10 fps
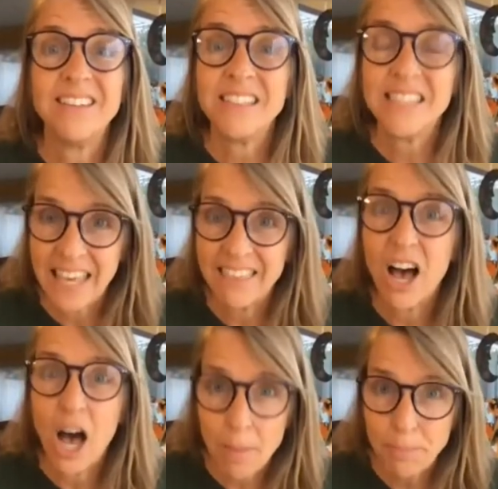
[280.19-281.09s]
take the
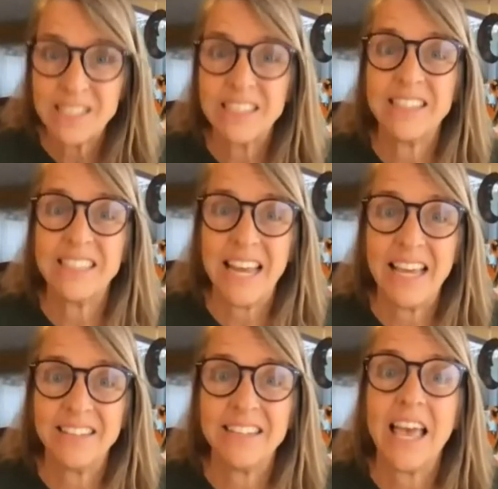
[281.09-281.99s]
opposite
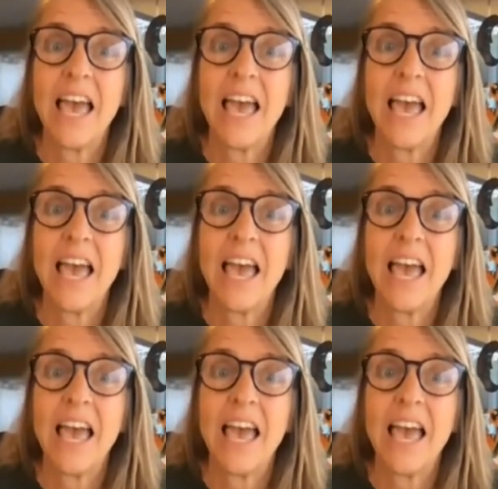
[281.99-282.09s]
stand